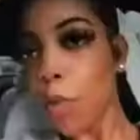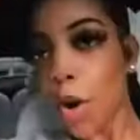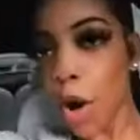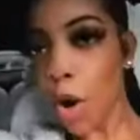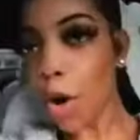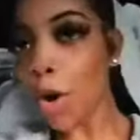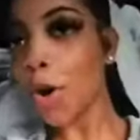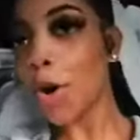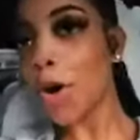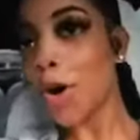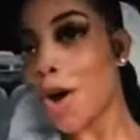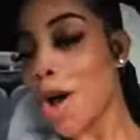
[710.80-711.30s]

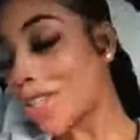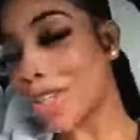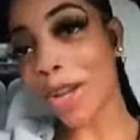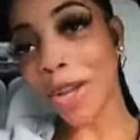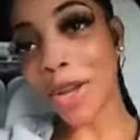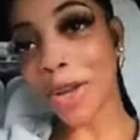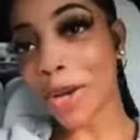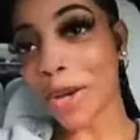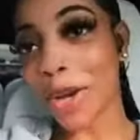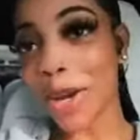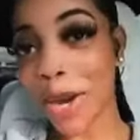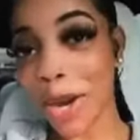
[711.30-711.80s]
Woo! So
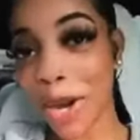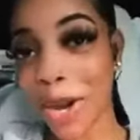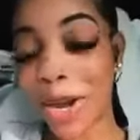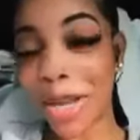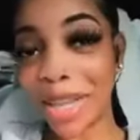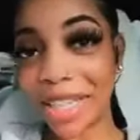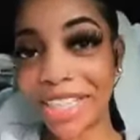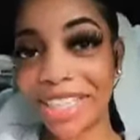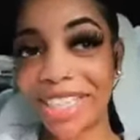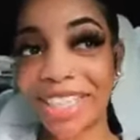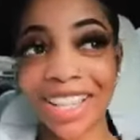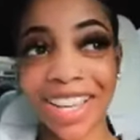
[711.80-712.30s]
your girl
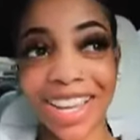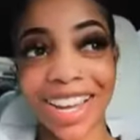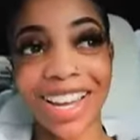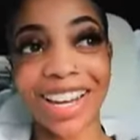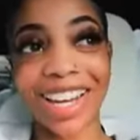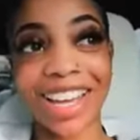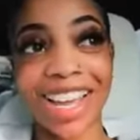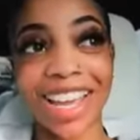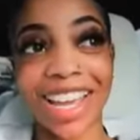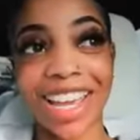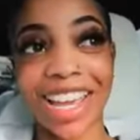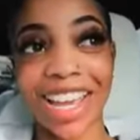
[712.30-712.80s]
is
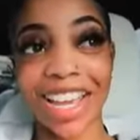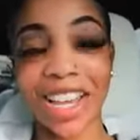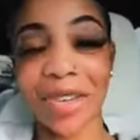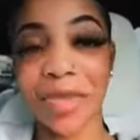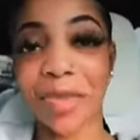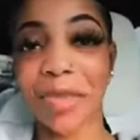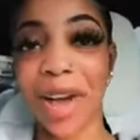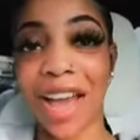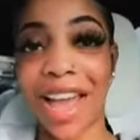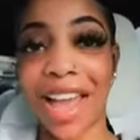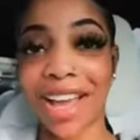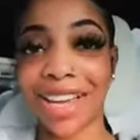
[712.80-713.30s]
done
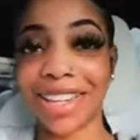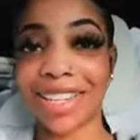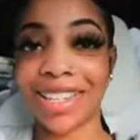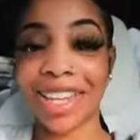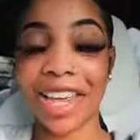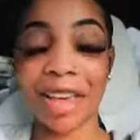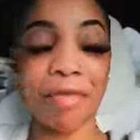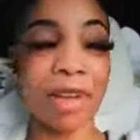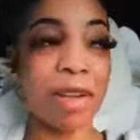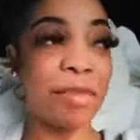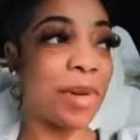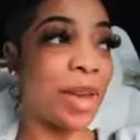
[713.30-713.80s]
getting
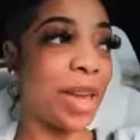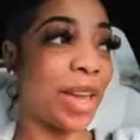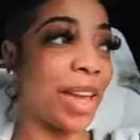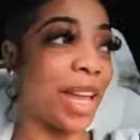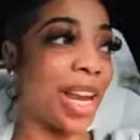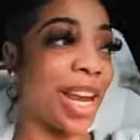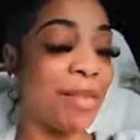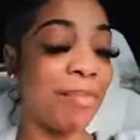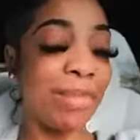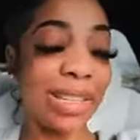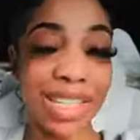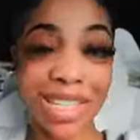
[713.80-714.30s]
waxed. And
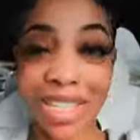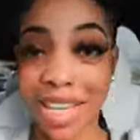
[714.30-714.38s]
baby, let me